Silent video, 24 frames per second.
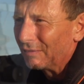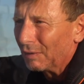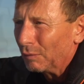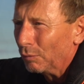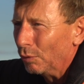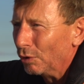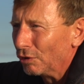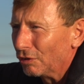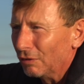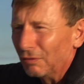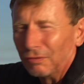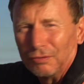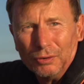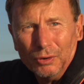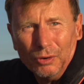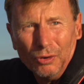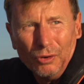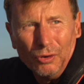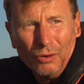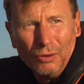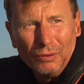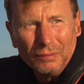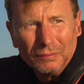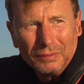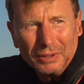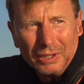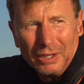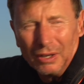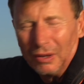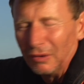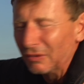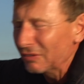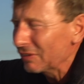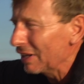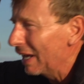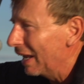it wasn't for, you
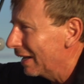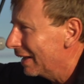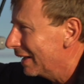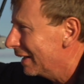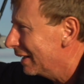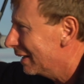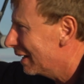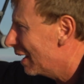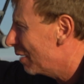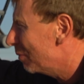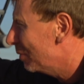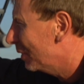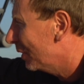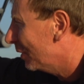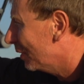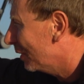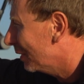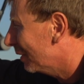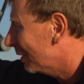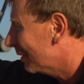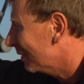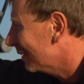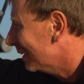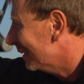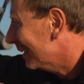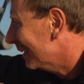know, Sally and Emma and